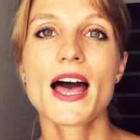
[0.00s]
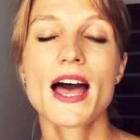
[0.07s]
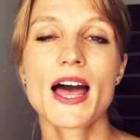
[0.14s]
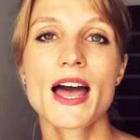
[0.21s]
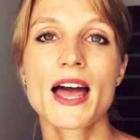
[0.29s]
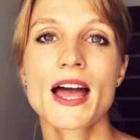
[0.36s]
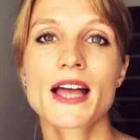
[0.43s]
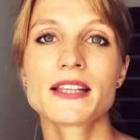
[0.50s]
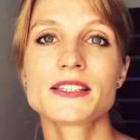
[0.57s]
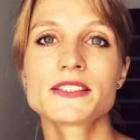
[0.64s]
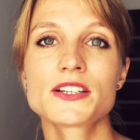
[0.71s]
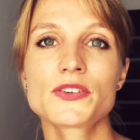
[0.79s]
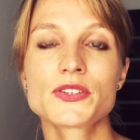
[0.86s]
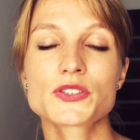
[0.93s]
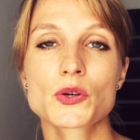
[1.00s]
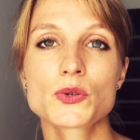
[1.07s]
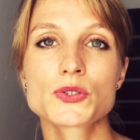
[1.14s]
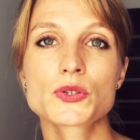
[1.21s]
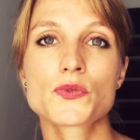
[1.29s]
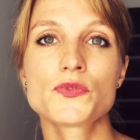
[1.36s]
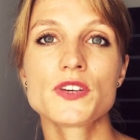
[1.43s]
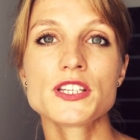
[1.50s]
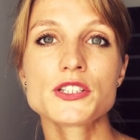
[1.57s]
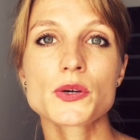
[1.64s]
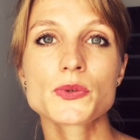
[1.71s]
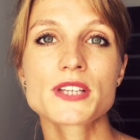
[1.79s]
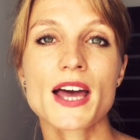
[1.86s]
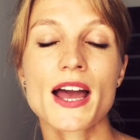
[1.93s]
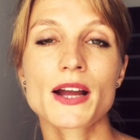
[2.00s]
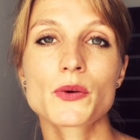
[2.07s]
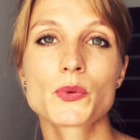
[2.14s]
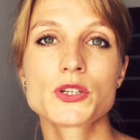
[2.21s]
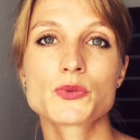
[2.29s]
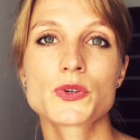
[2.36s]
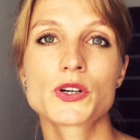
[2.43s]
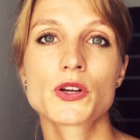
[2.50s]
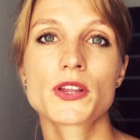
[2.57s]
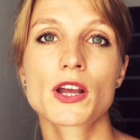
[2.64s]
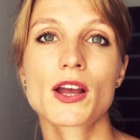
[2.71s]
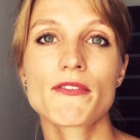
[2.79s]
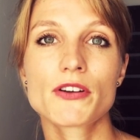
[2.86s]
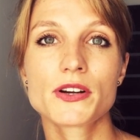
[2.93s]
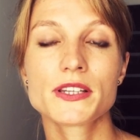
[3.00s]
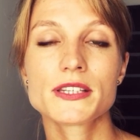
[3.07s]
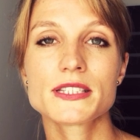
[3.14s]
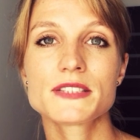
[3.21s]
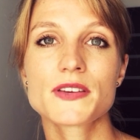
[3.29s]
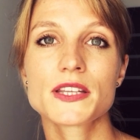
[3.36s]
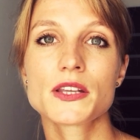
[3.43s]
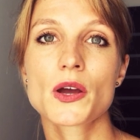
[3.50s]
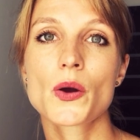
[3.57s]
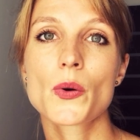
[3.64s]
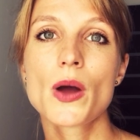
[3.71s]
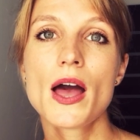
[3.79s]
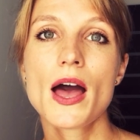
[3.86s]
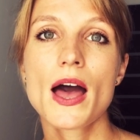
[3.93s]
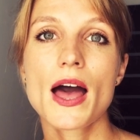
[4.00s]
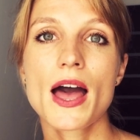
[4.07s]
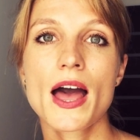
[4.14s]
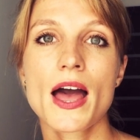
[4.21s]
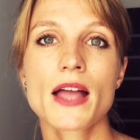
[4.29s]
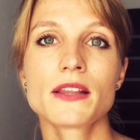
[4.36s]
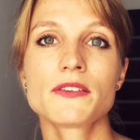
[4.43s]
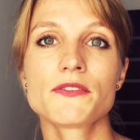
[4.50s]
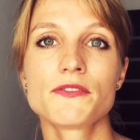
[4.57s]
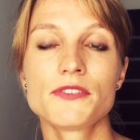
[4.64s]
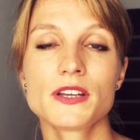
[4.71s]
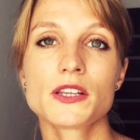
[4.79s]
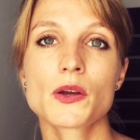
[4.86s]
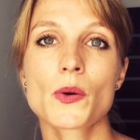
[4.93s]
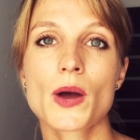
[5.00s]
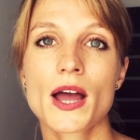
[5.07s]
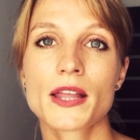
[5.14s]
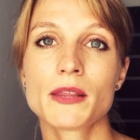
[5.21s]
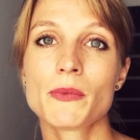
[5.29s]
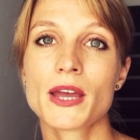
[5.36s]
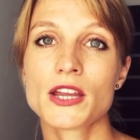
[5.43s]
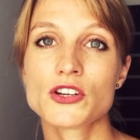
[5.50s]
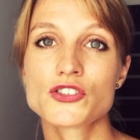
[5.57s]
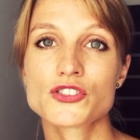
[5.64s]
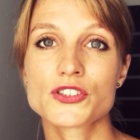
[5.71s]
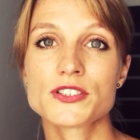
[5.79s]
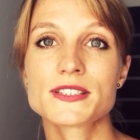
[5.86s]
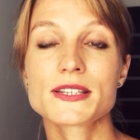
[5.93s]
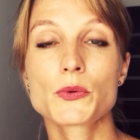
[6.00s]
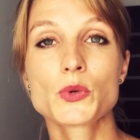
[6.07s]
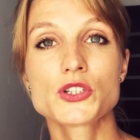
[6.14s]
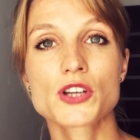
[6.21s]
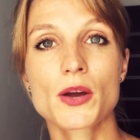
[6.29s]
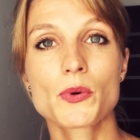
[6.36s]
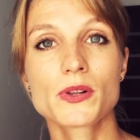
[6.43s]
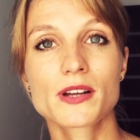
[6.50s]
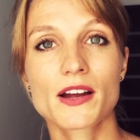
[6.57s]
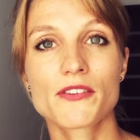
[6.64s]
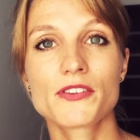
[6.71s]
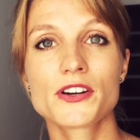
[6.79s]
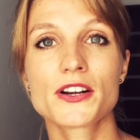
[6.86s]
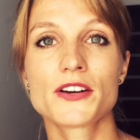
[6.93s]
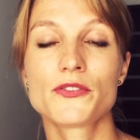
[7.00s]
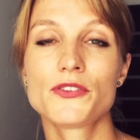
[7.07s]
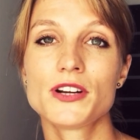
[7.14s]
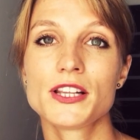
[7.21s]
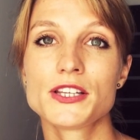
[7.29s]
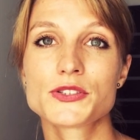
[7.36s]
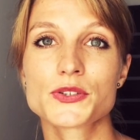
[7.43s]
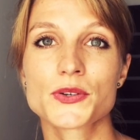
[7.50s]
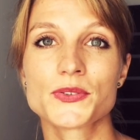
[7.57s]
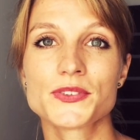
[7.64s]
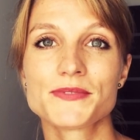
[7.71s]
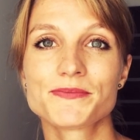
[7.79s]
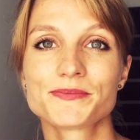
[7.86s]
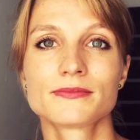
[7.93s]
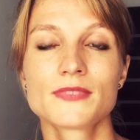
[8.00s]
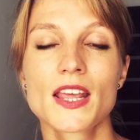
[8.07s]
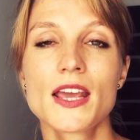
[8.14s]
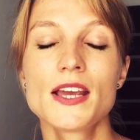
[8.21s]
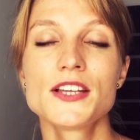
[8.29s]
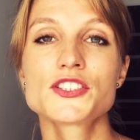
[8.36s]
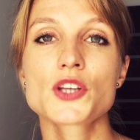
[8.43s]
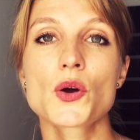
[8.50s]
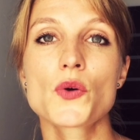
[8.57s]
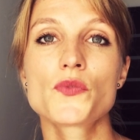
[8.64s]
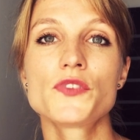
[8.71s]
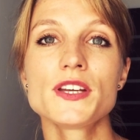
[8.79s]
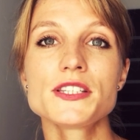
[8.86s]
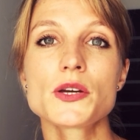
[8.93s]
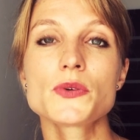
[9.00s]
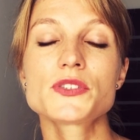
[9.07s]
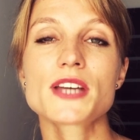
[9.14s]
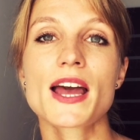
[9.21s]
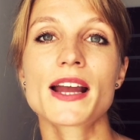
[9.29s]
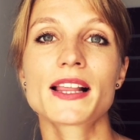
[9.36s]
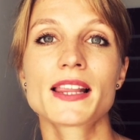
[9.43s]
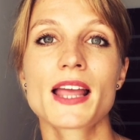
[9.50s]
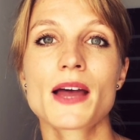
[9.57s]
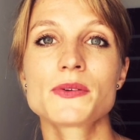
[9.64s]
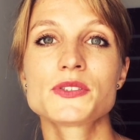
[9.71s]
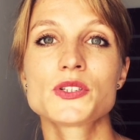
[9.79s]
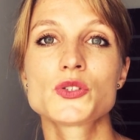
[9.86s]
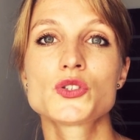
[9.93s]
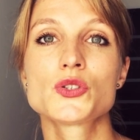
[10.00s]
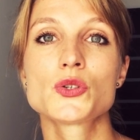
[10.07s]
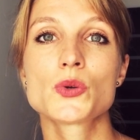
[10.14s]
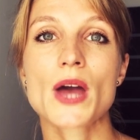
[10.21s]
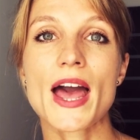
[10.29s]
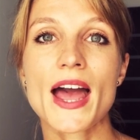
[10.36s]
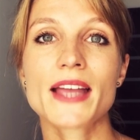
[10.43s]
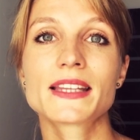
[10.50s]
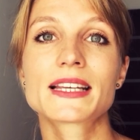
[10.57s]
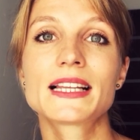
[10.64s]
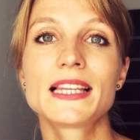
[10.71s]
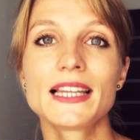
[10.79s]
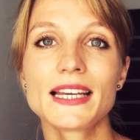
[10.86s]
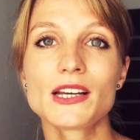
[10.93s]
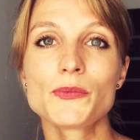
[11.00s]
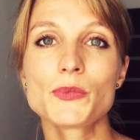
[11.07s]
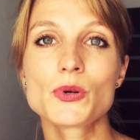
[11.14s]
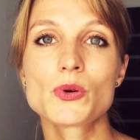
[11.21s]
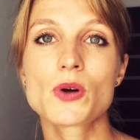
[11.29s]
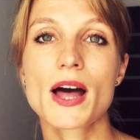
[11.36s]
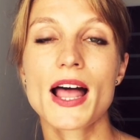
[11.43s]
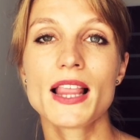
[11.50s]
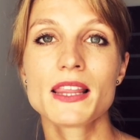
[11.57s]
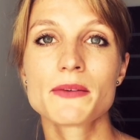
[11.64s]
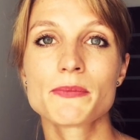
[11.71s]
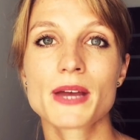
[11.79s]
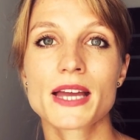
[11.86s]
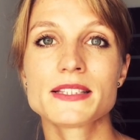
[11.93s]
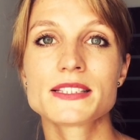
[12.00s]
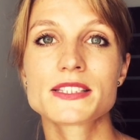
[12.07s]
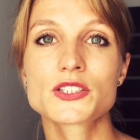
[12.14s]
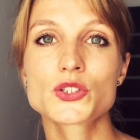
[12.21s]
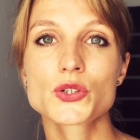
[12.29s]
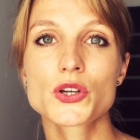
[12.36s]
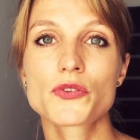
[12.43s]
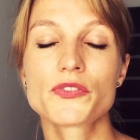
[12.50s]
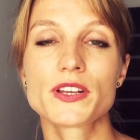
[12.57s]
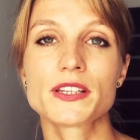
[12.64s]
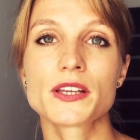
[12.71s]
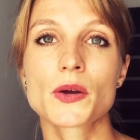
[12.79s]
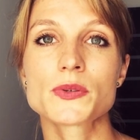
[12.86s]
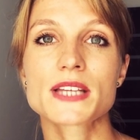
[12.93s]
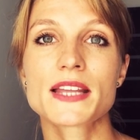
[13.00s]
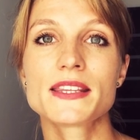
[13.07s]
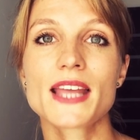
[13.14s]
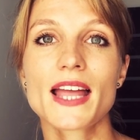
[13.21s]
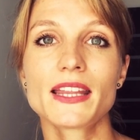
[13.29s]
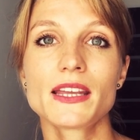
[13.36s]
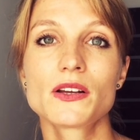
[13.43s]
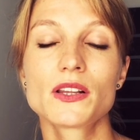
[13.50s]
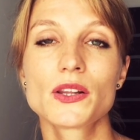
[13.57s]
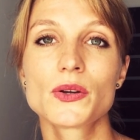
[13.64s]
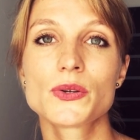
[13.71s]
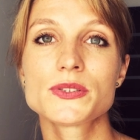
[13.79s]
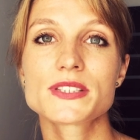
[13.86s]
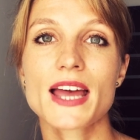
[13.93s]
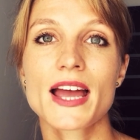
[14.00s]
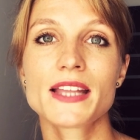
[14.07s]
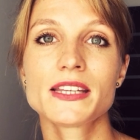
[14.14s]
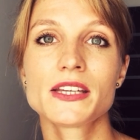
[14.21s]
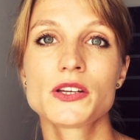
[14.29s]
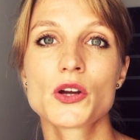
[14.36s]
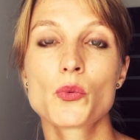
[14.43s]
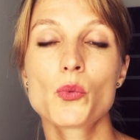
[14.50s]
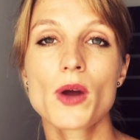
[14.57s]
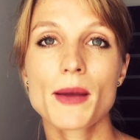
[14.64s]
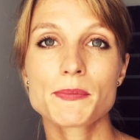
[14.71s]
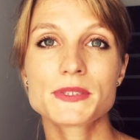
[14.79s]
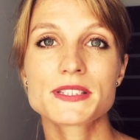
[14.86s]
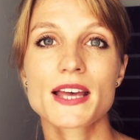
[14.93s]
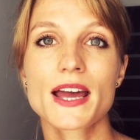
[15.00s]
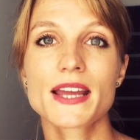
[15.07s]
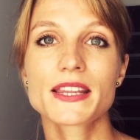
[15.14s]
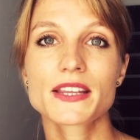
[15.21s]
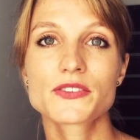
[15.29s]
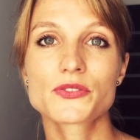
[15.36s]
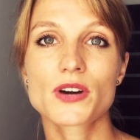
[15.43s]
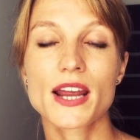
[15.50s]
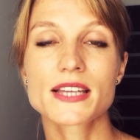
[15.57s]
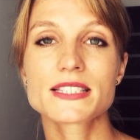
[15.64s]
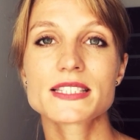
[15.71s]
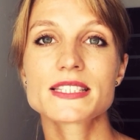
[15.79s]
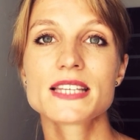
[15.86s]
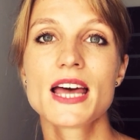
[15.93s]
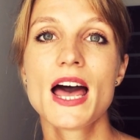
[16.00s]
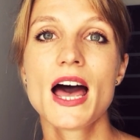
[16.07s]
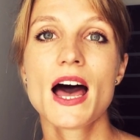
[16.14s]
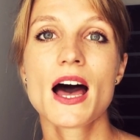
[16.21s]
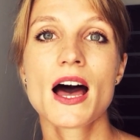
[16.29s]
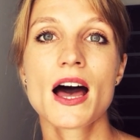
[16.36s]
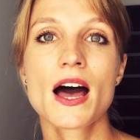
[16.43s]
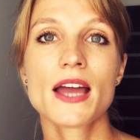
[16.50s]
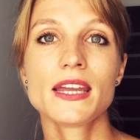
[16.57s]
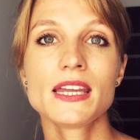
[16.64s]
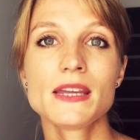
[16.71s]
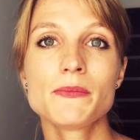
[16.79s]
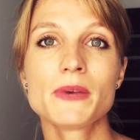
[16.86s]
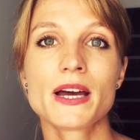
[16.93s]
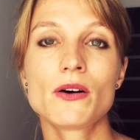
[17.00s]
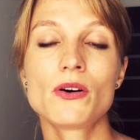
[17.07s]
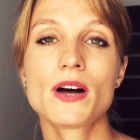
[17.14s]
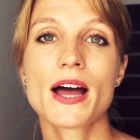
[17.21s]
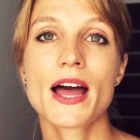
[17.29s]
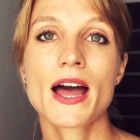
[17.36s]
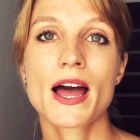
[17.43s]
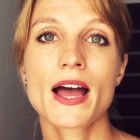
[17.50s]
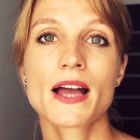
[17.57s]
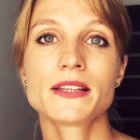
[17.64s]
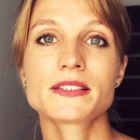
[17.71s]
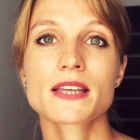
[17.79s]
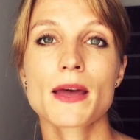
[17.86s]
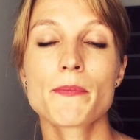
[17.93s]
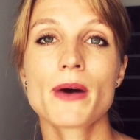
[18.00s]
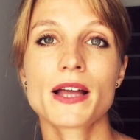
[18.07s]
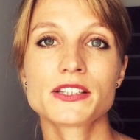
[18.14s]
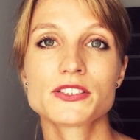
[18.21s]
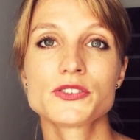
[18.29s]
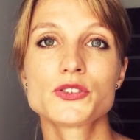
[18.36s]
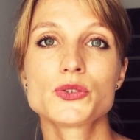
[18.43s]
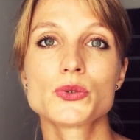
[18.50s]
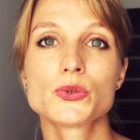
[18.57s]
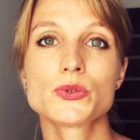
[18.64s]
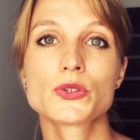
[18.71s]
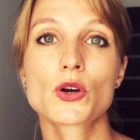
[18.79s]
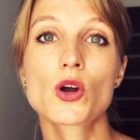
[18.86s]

And there is also Video Tag, which we're going to cover in this video, and Video Animations, which I will cover really soon. So Video Tag allows you to add clickable elements to your videos, and that includes adding your website address, email, and a button to